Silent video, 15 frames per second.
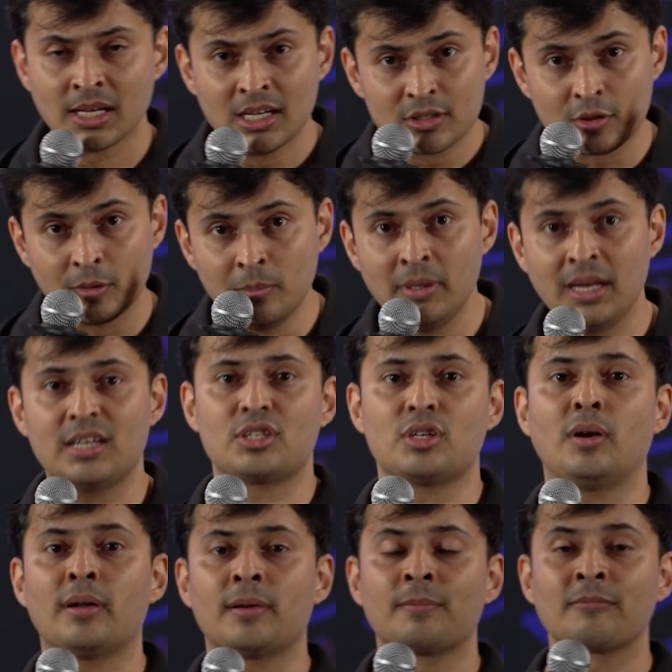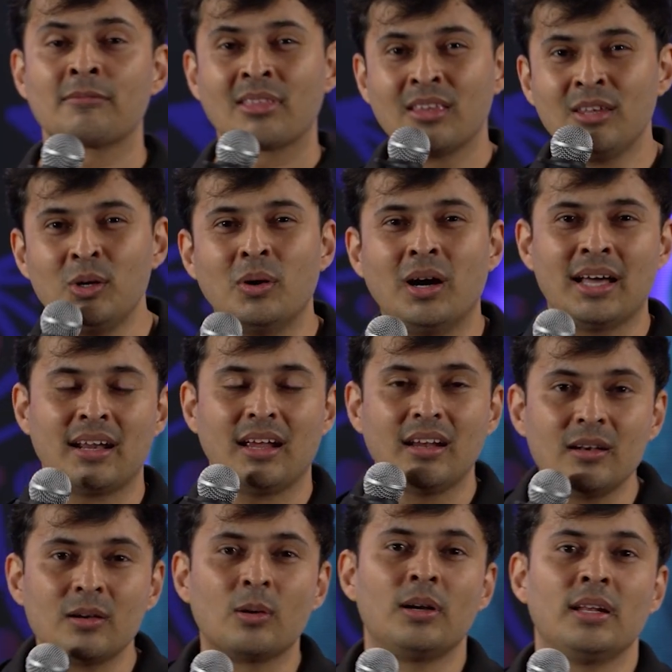So make sure you are
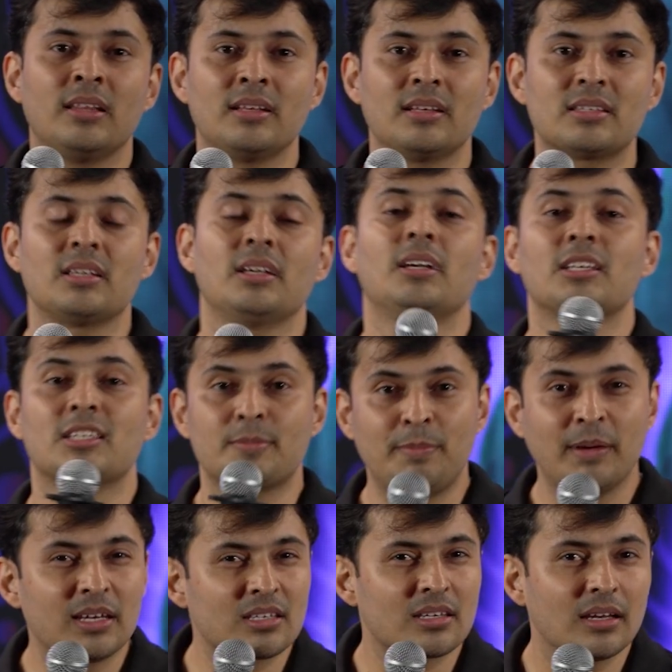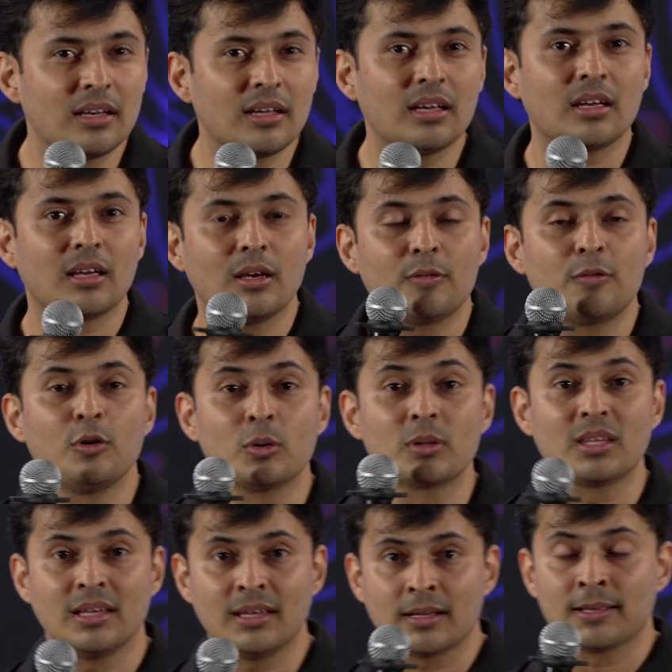enrolled in this, especially if you
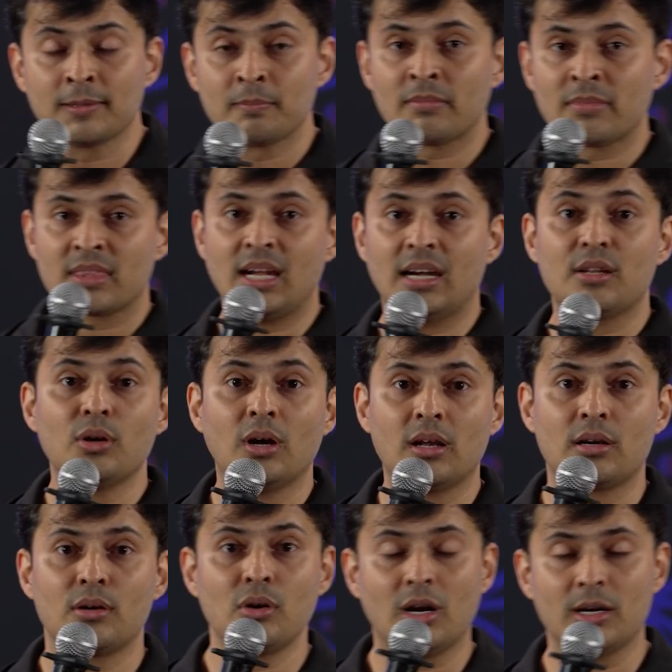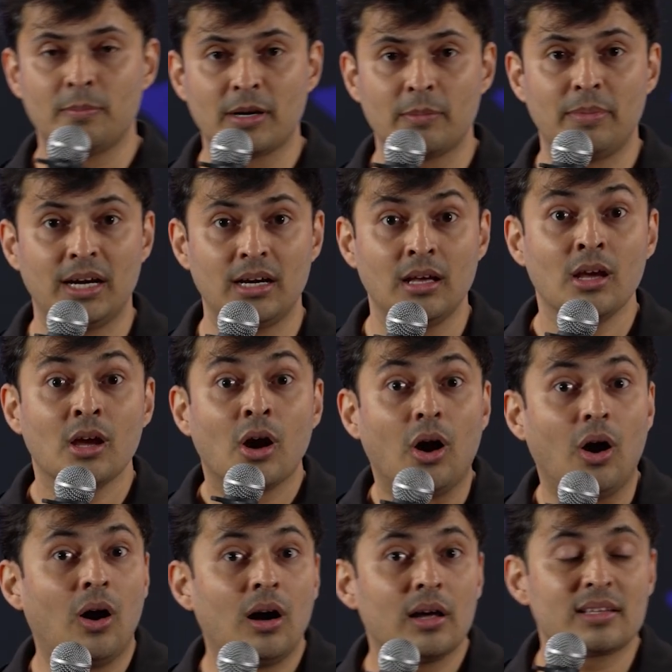think that you are not prepared,
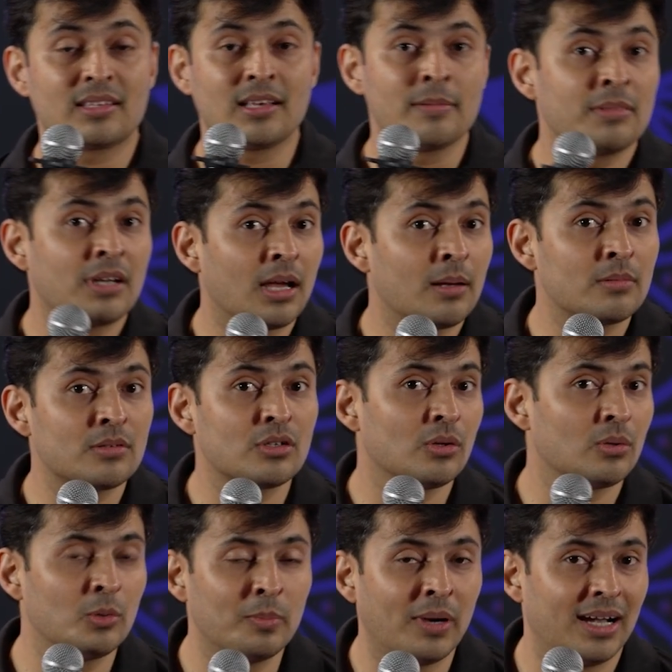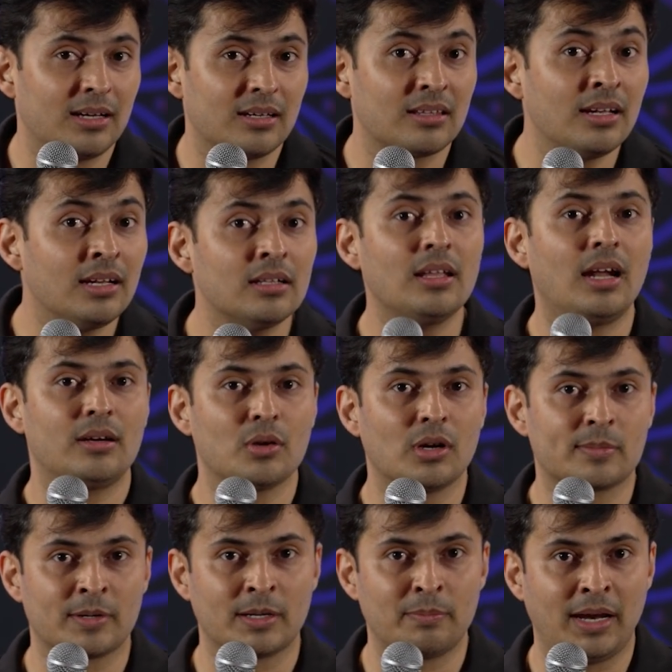or sometimes you might think that you are
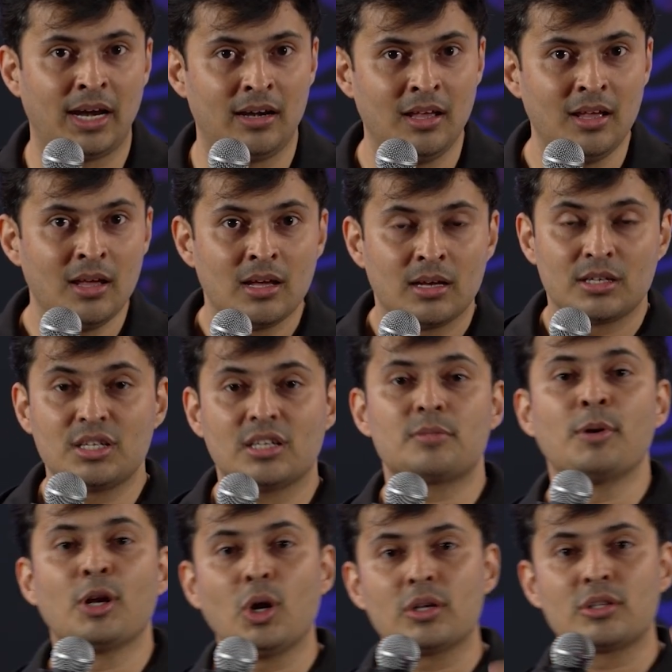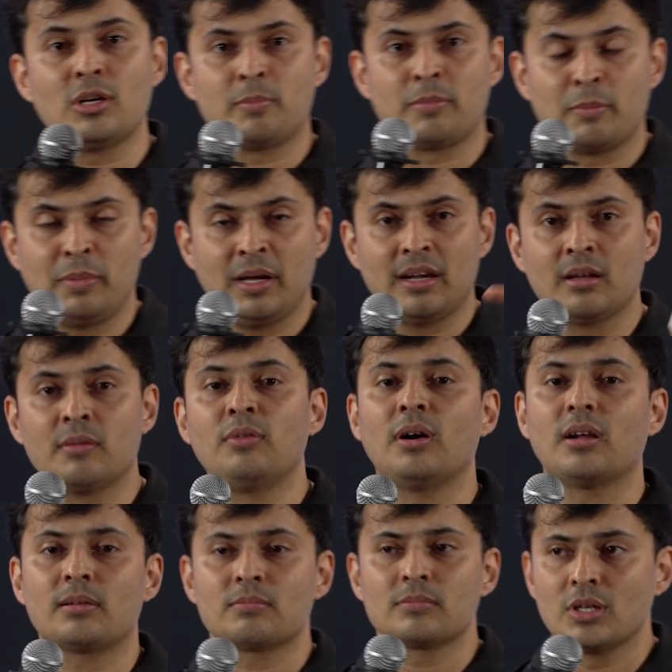prepared just because you're preparing for
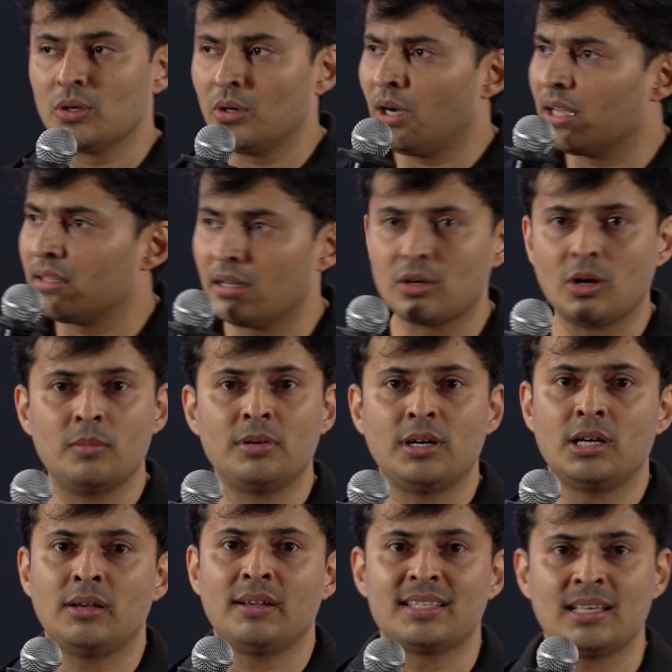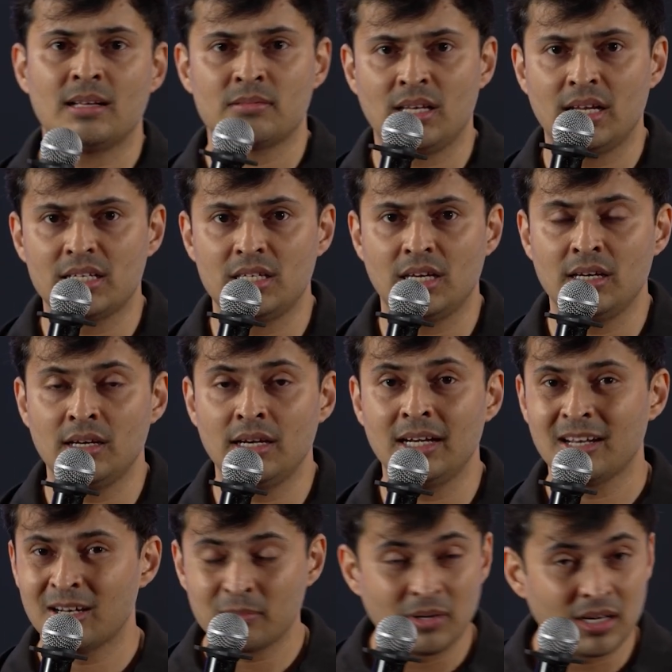other competitive exams like JEE NEET.
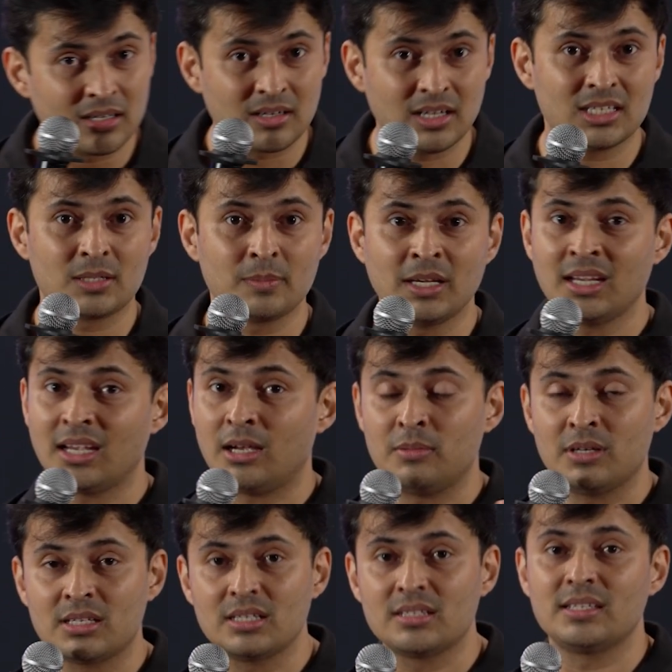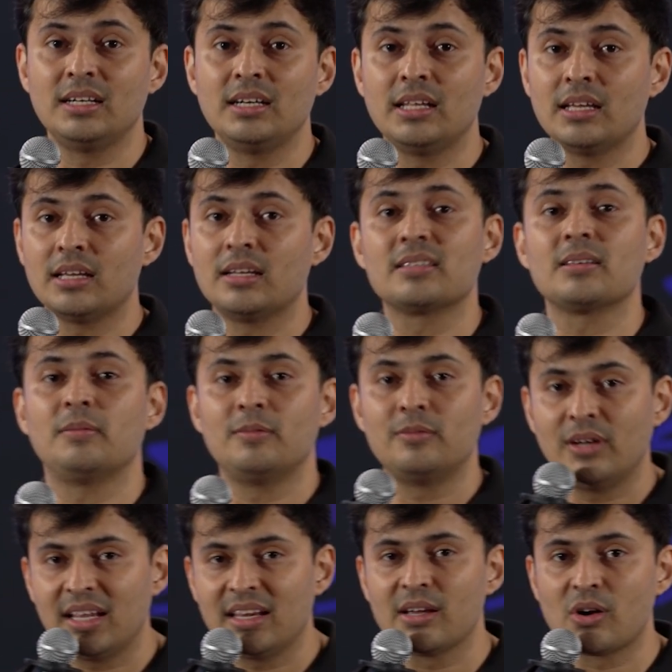But trust me, MHT-CET is a
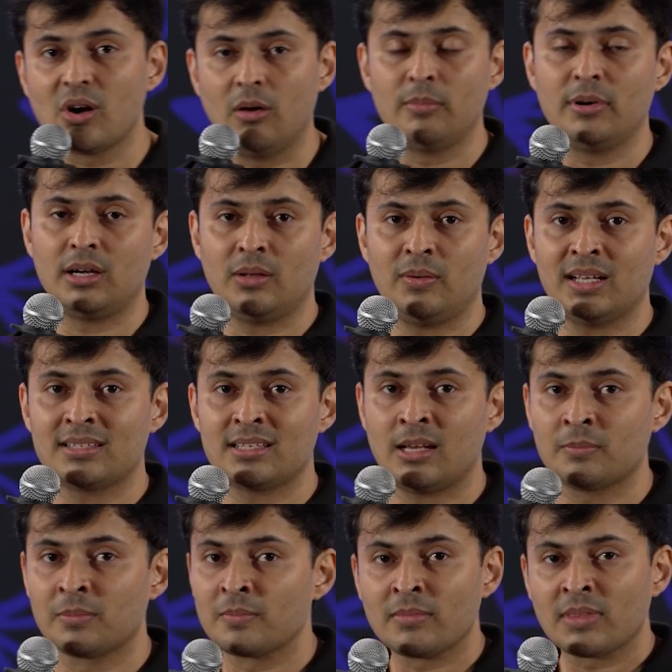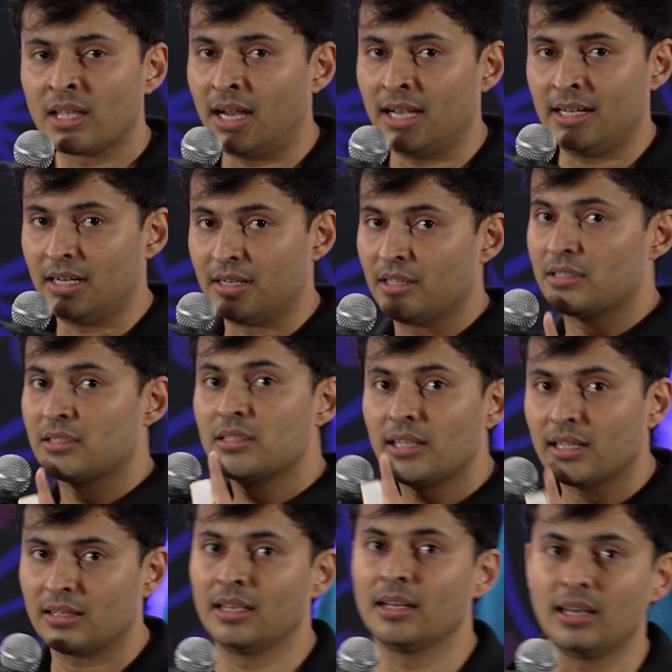very competitive exam, and it is
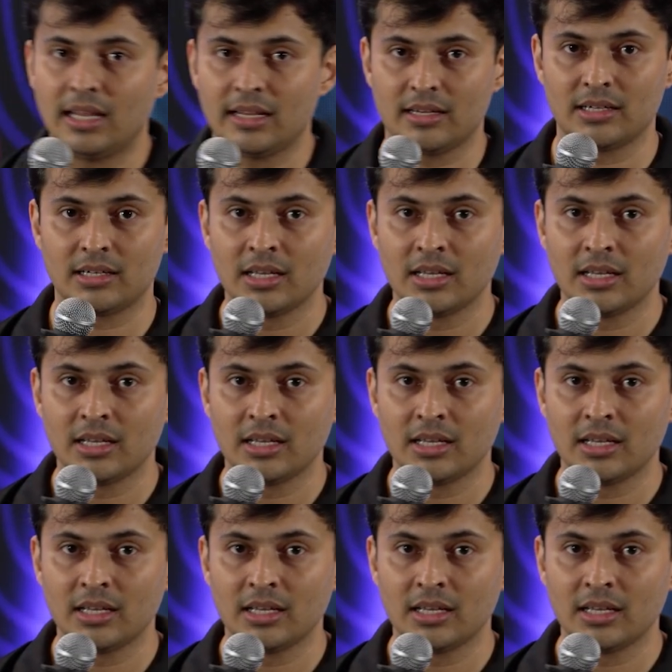nothing like it.